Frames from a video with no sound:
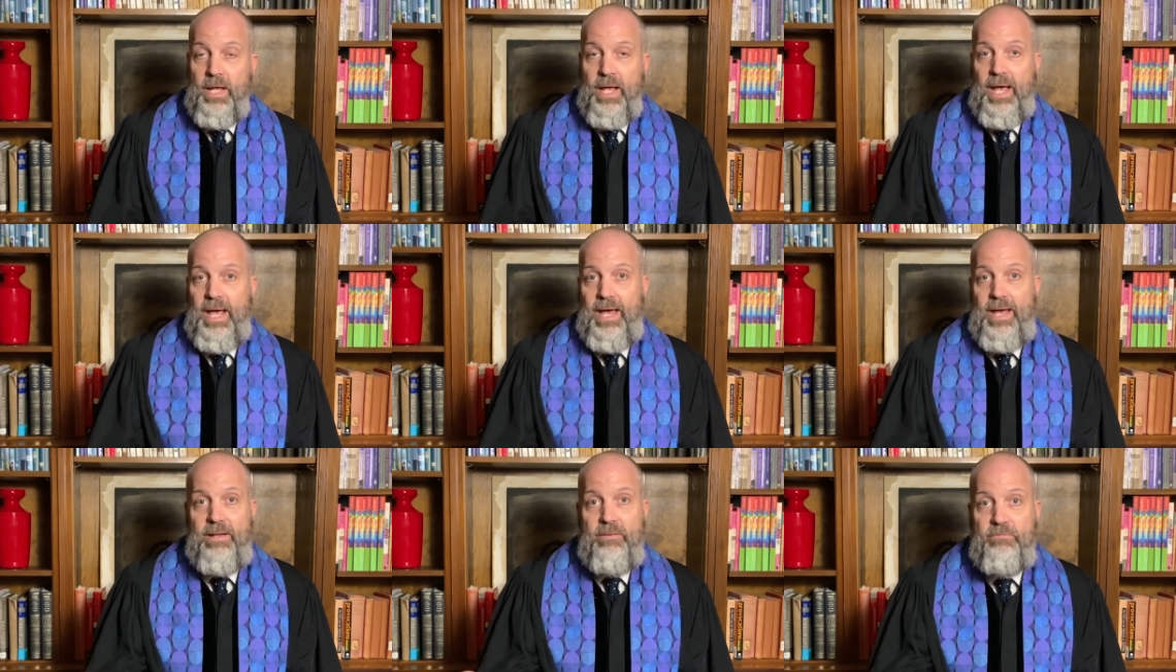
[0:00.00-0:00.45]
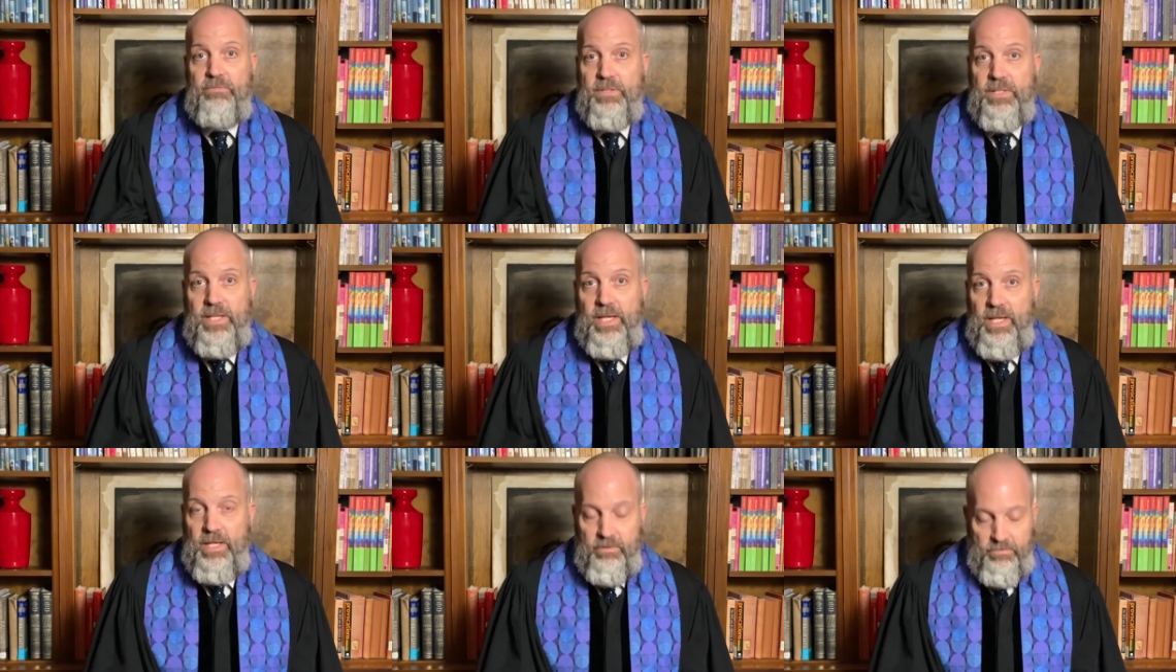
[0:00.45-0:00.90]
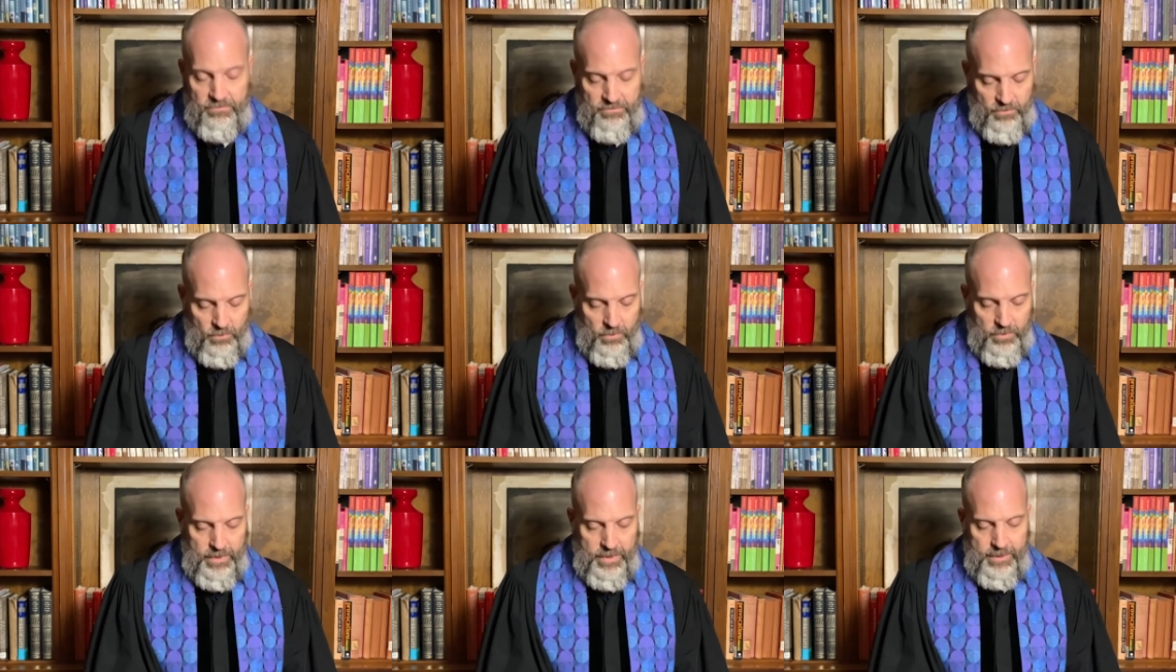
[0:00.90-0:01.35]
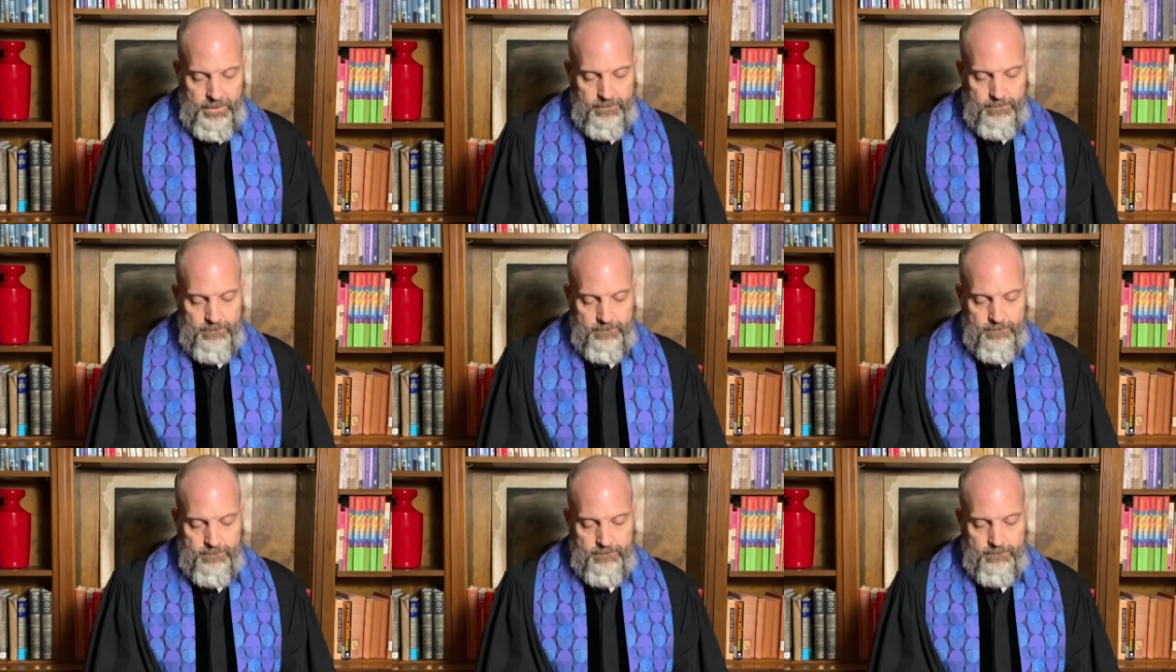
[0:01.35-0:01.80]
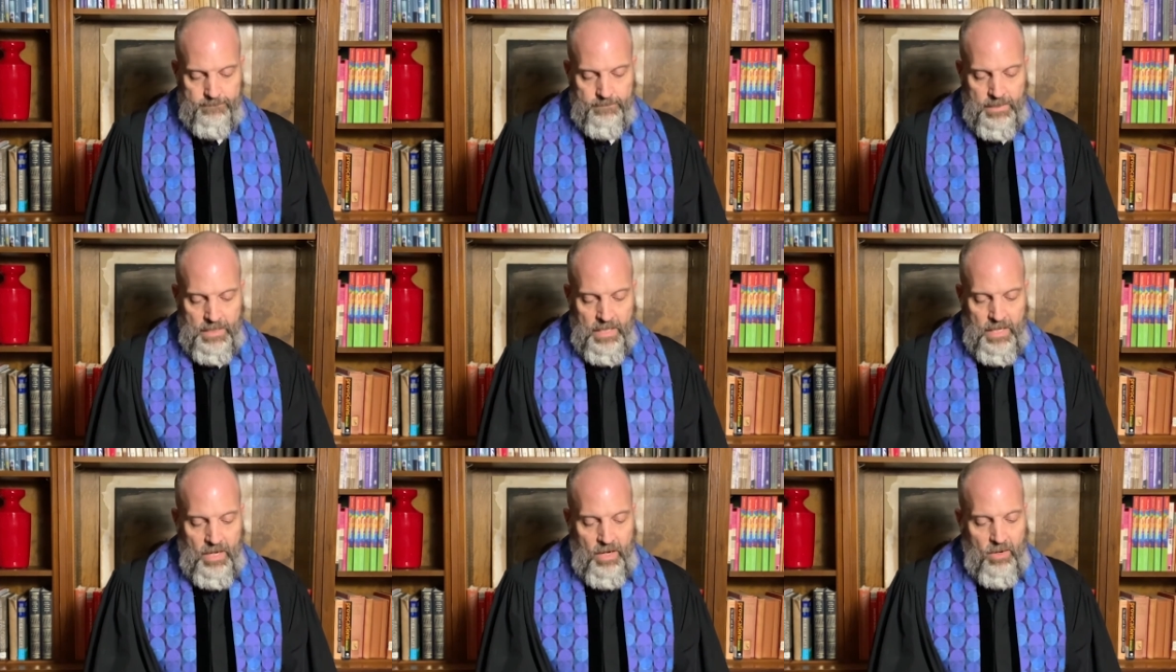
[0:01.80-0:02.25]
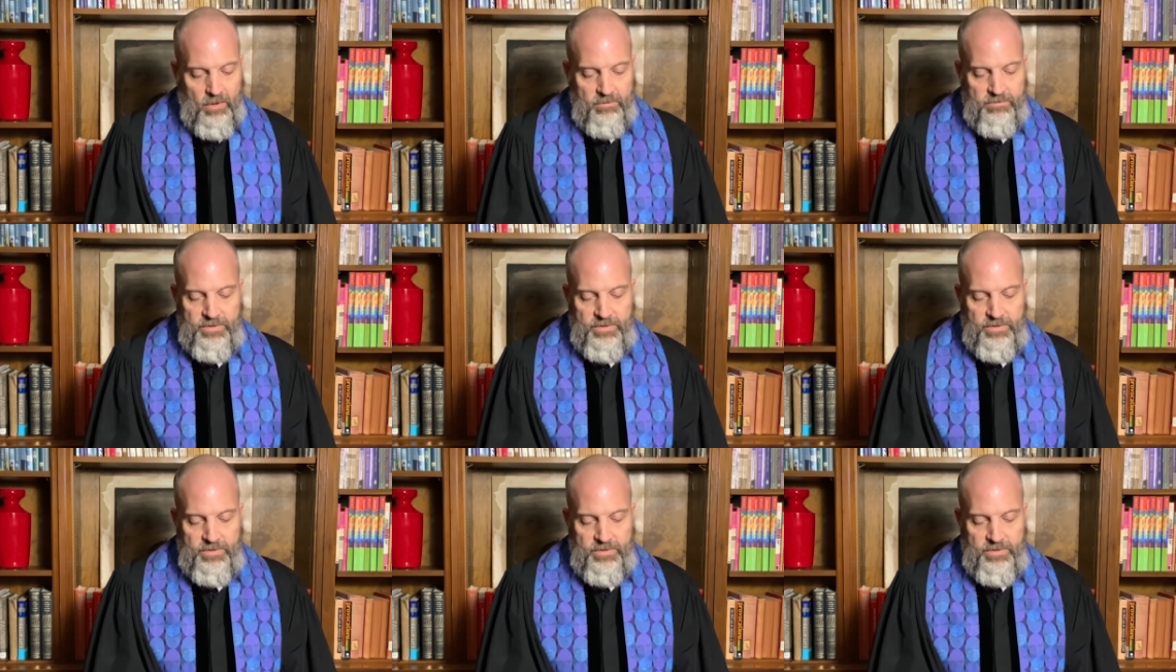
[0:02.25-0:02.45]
advocate for it, our